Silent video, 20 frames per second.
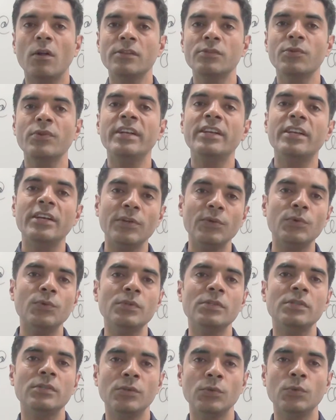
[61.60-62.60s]
also
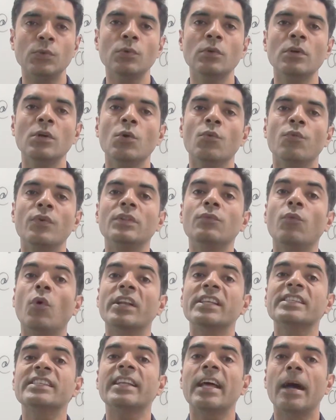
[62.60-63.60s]
introduce you with
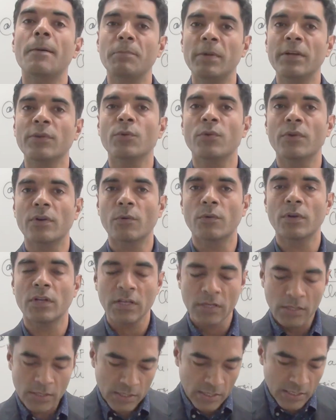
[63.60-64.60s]
what is an aptitude round.
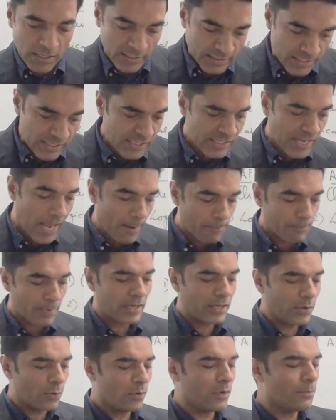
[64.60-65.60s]
This
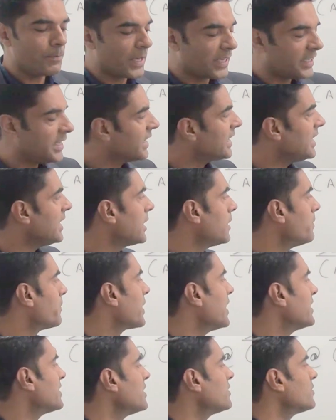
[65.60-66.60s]
aptitude basically
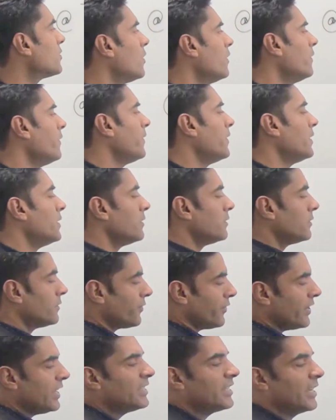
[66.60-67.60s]
comprises of
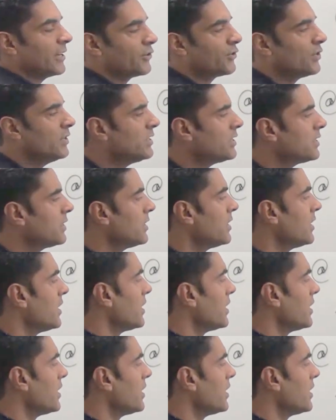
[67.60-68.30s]
three sections